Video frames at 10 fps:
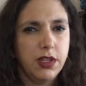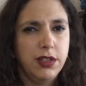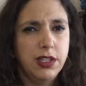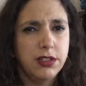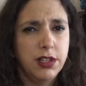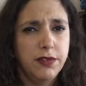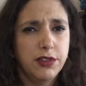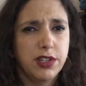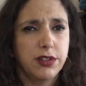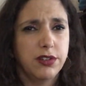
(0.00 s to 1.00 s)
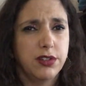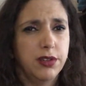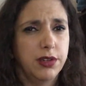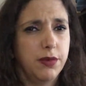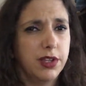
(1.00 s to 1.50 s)
Thanks. I love your channel
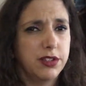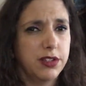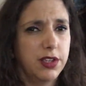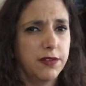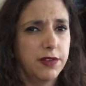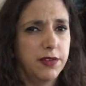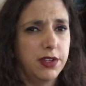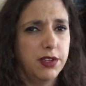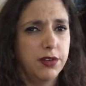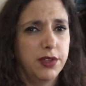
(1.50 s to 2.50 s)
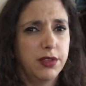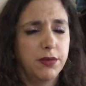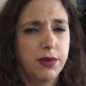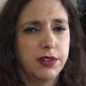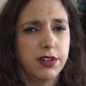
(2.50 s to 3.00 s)
too. I watch every video in the
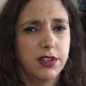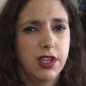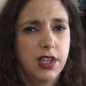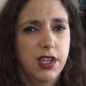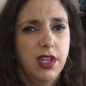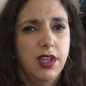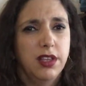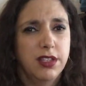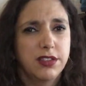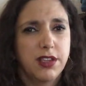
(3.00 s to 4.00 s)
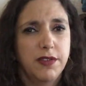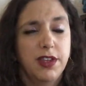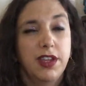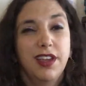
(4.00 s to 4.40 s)
Wonderlust Coven.